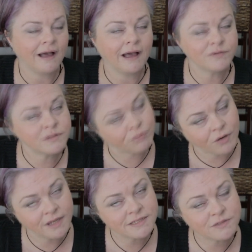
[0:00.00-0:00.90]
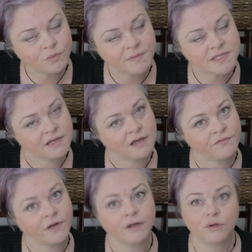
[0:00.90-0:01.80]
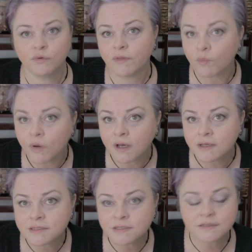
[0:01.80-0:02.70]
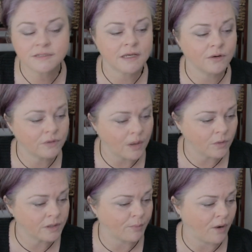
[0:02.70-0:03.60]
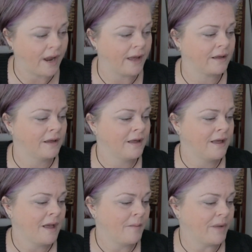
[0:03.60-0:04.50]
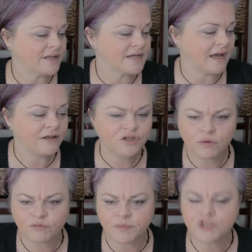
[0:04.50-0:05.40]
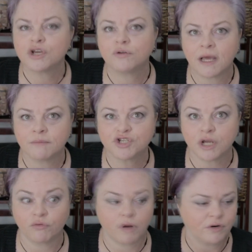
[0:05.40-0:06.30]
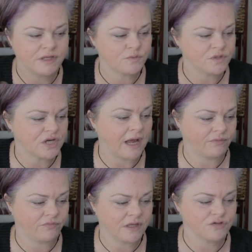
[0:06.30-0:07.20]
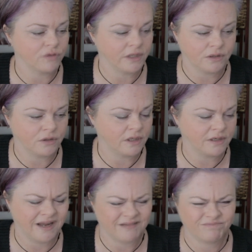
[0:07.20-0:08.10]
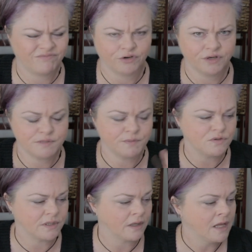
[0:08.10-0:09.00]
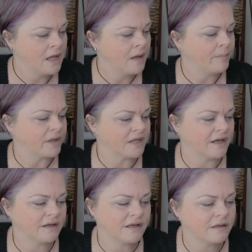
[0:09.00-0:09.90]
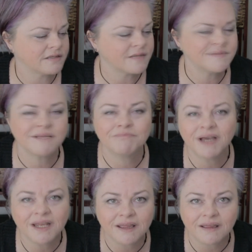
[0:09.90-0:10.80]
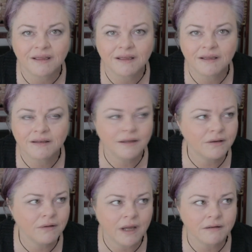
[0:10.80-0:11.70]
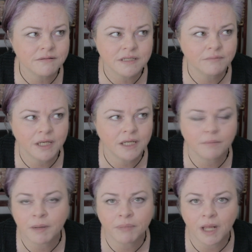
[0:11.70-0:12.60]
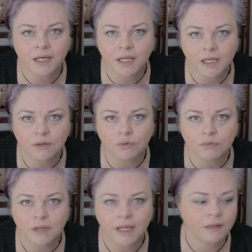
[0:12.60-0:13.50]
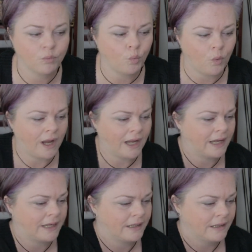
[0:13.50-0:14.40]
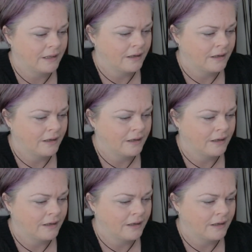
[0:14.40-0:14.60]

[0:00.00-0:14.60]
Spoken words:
was impressed with myself that I knew who that was, so not wanting to brag. But I knew him from the Showtime show Roadies, which I think is really good, not for his music. But some send money. Dude, I don't send money to people I know. Like, why